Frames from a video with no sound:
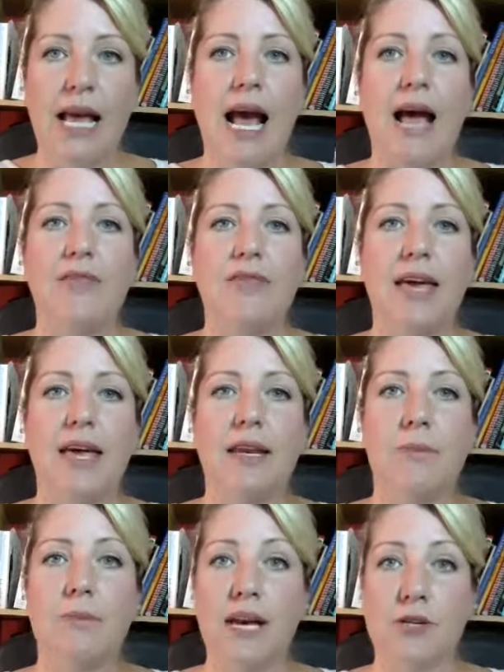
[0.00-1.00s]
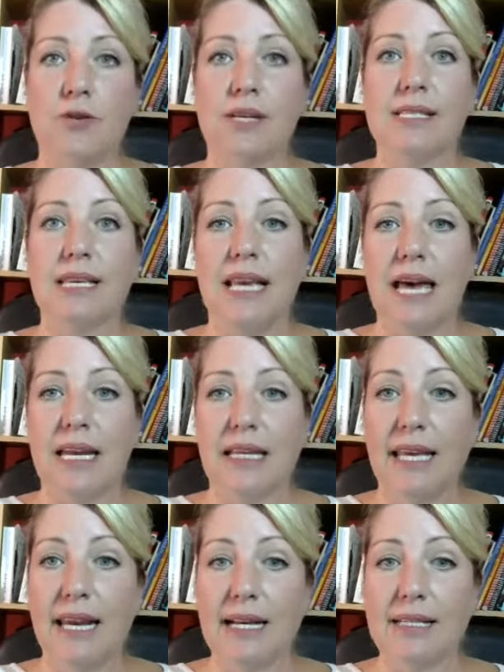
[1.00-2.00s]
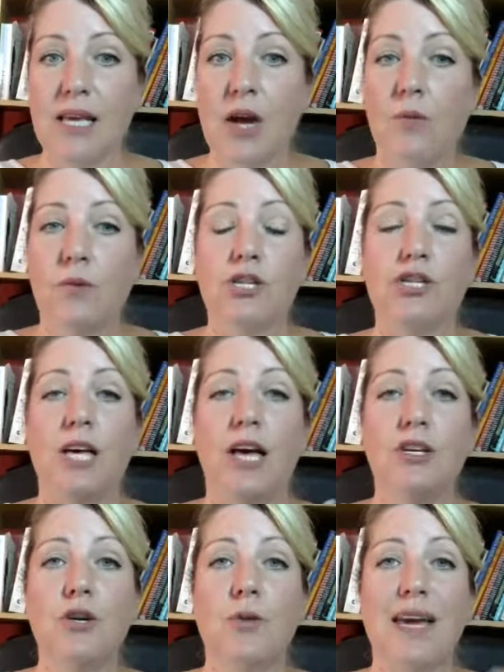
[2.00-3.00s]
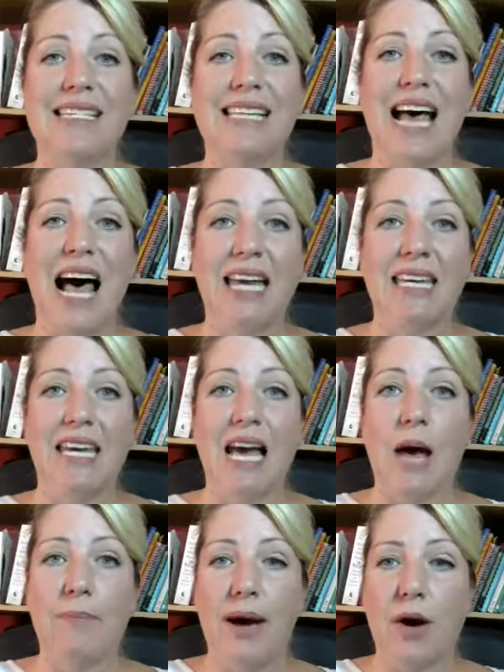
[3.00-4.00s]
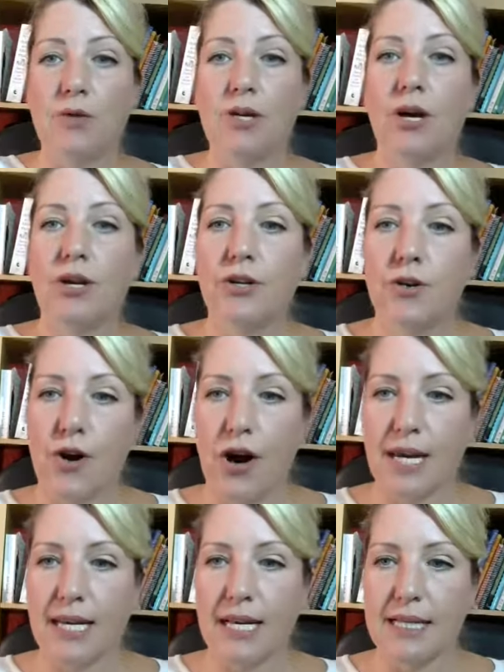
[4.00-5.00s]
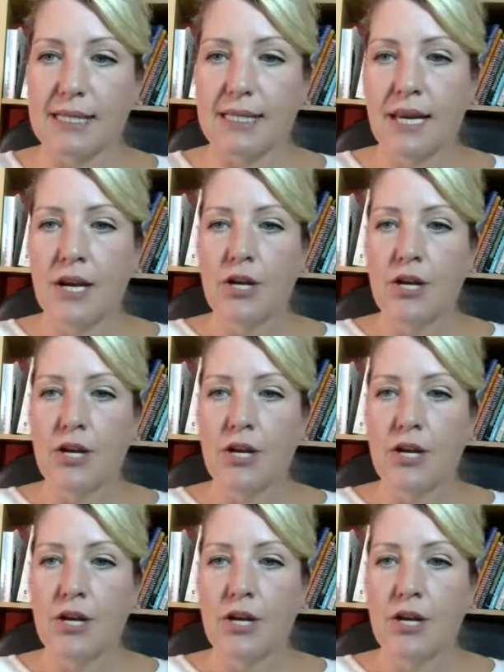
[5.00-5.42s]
And then metrics and analytics, which tell you a ton about your audience.